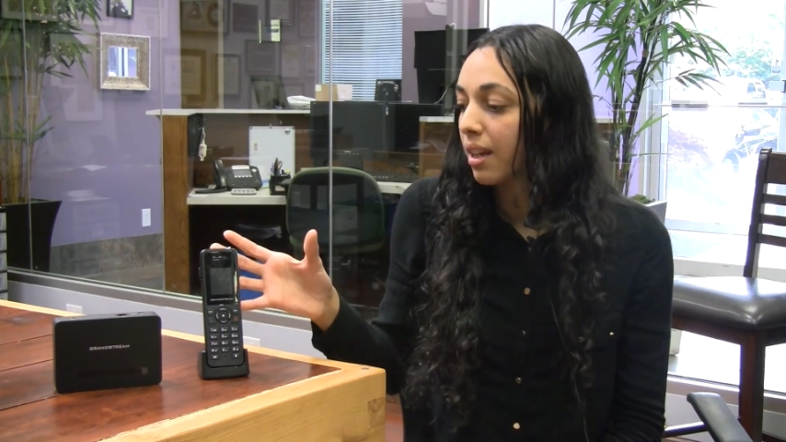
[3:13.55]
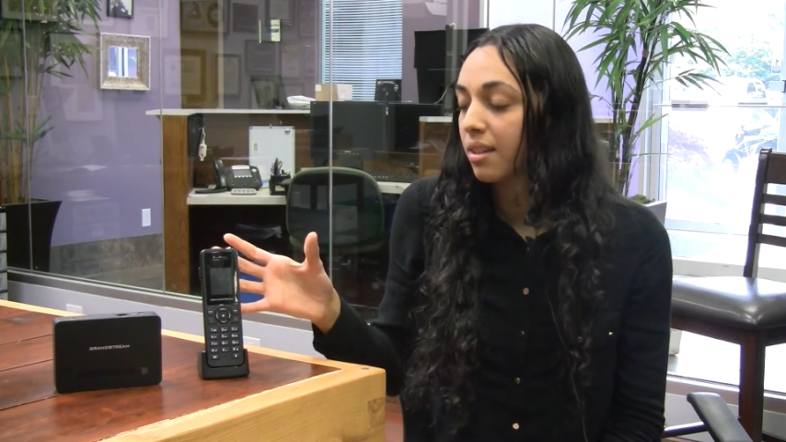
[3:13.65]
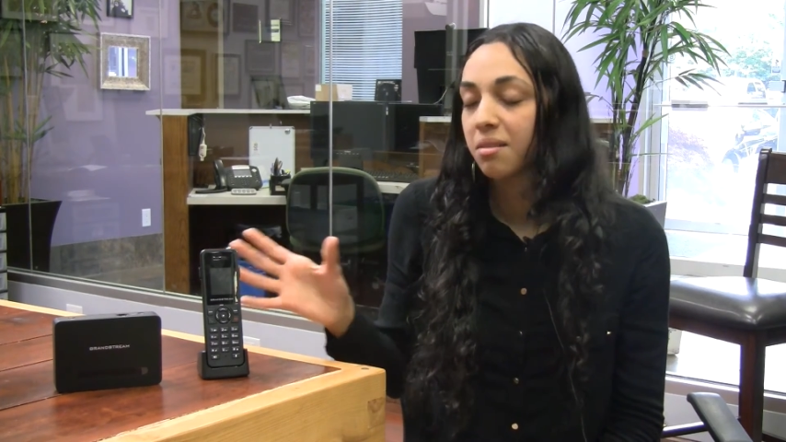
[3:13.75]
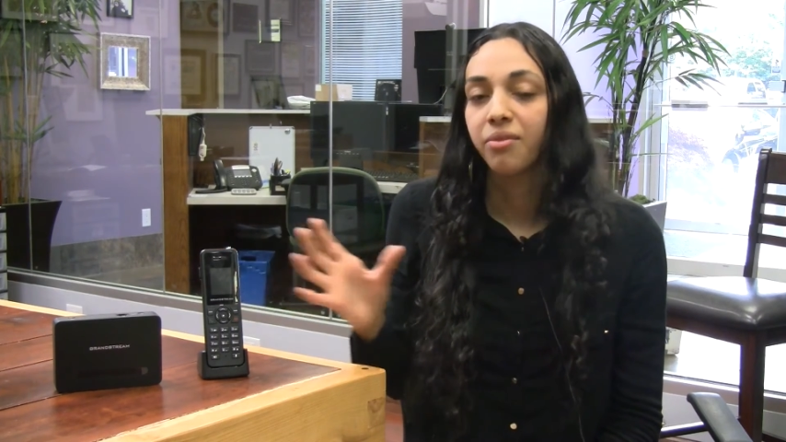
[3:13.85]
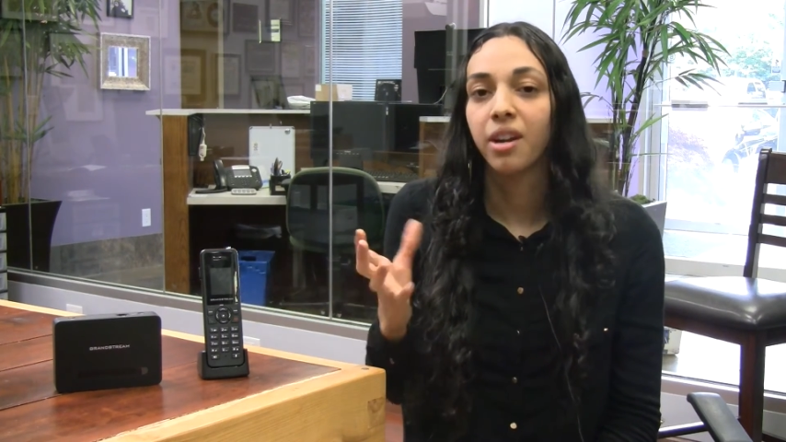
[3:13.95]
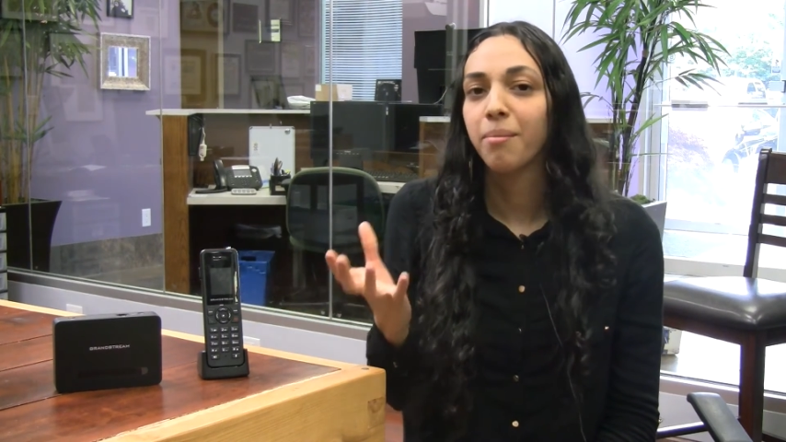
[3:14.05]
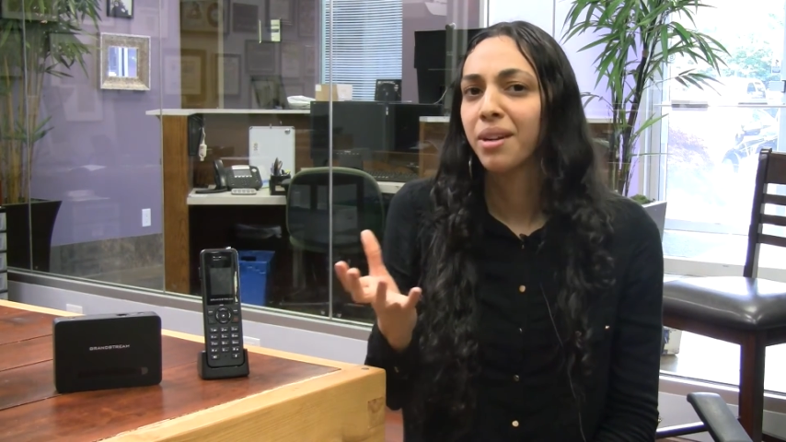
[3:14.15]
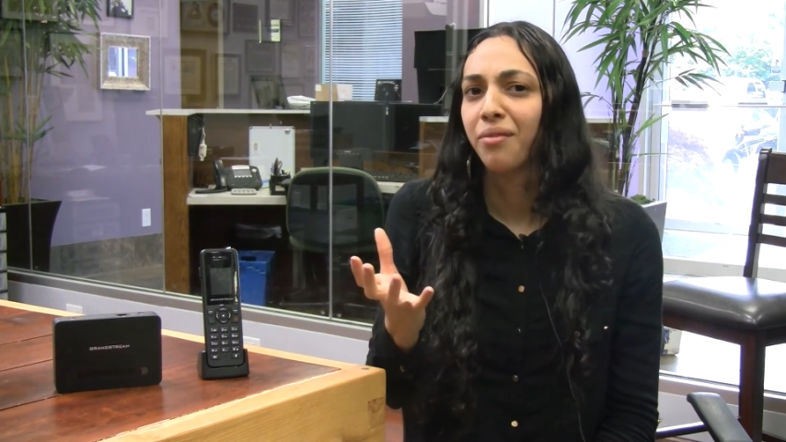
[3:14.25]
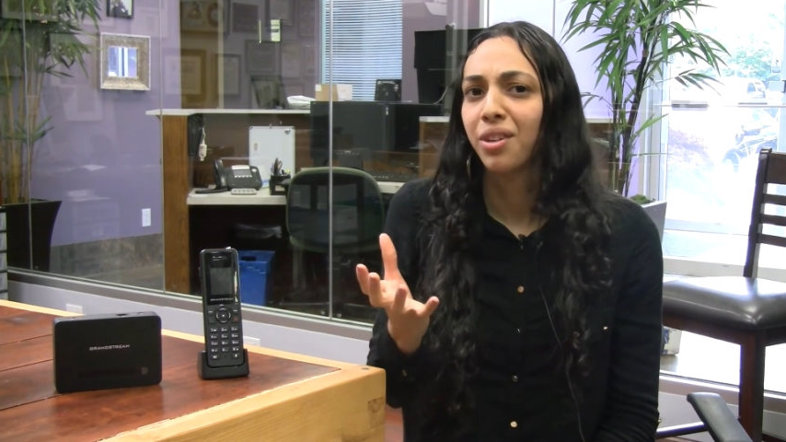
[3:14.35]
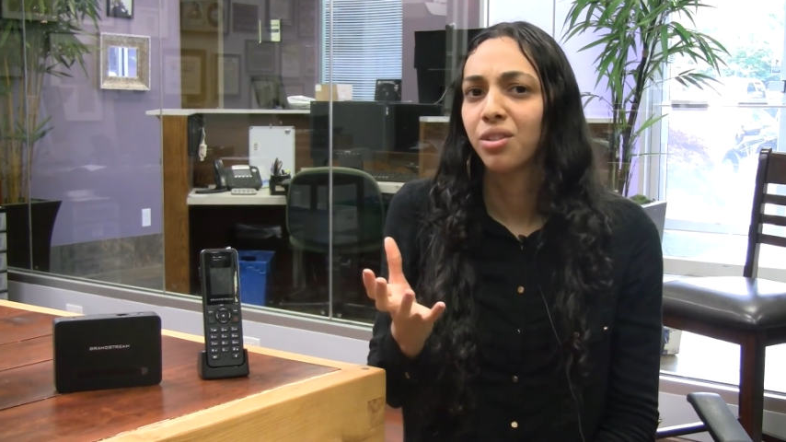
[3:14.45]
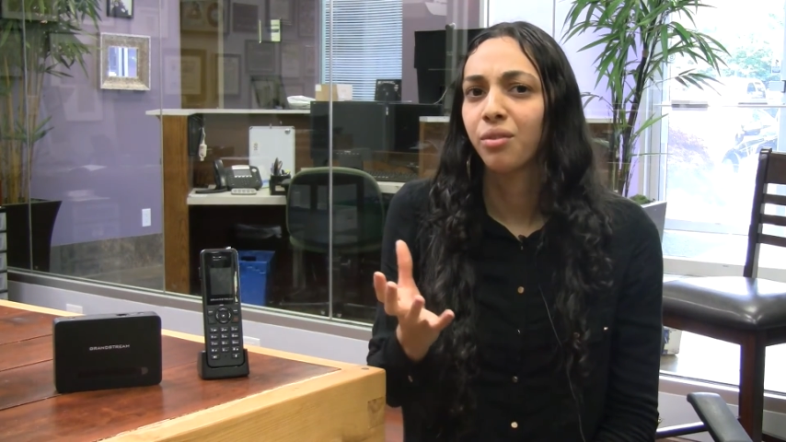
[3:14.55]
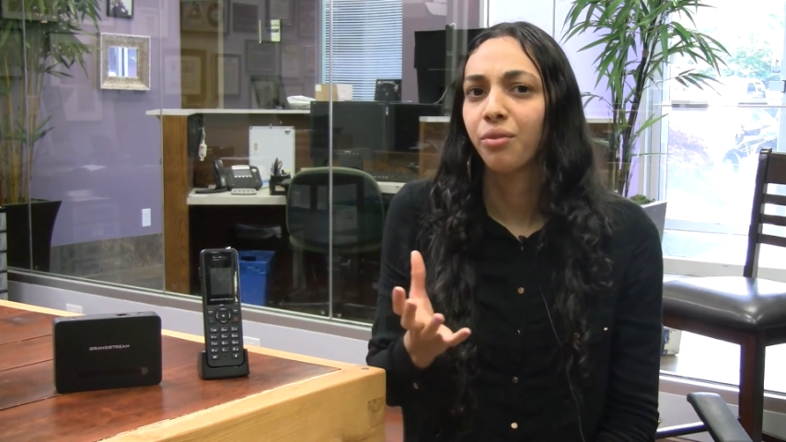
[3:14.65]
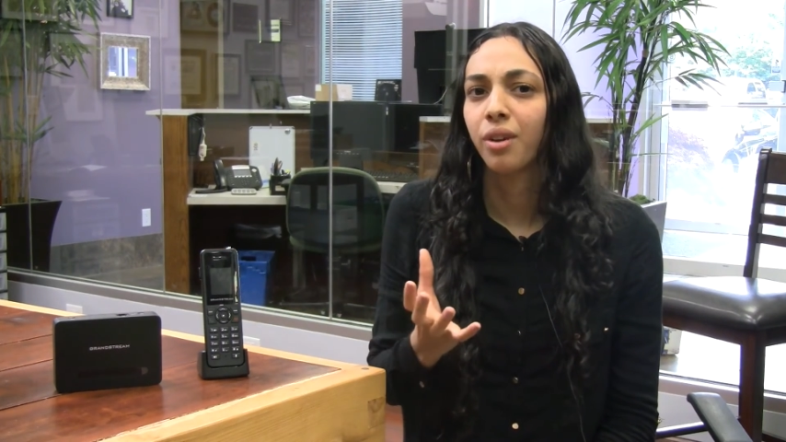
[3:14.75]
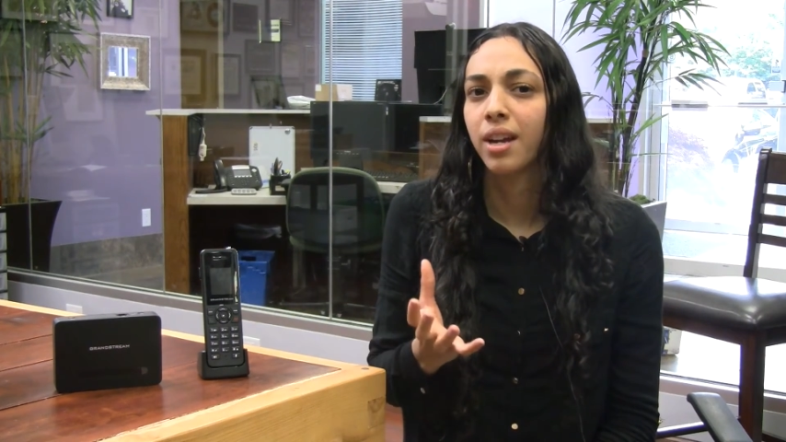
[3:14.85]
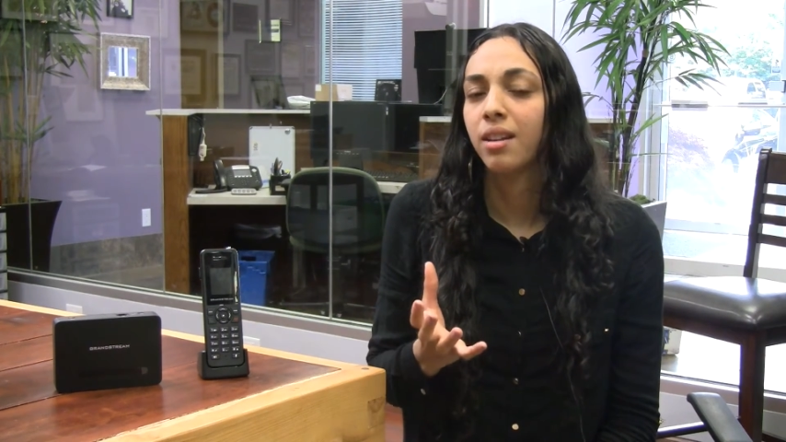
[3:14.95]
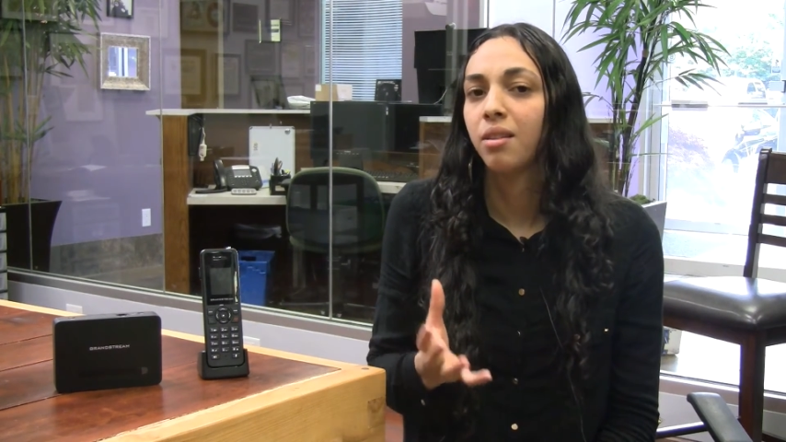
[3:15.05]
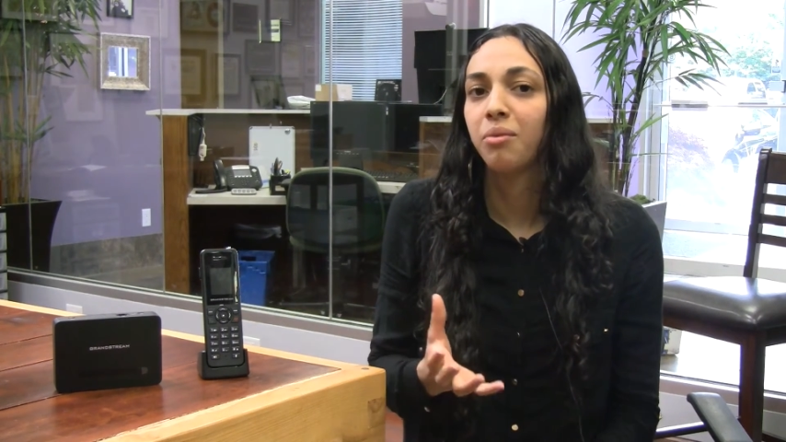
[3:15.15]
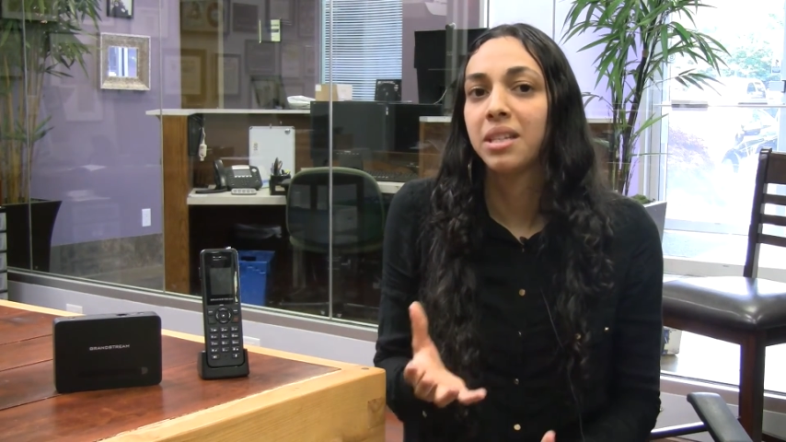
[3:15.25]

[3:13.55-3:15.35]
it's very beneficial for any